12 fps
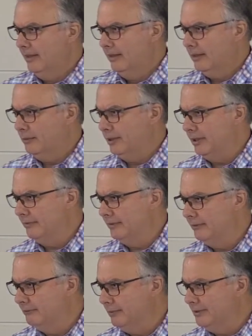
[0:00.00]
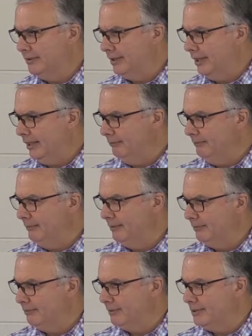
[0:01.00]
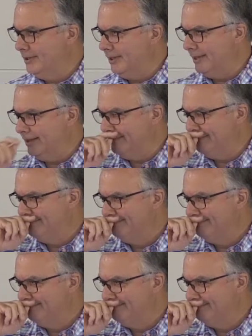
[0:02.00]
Queen of the, what's her name? Priscilla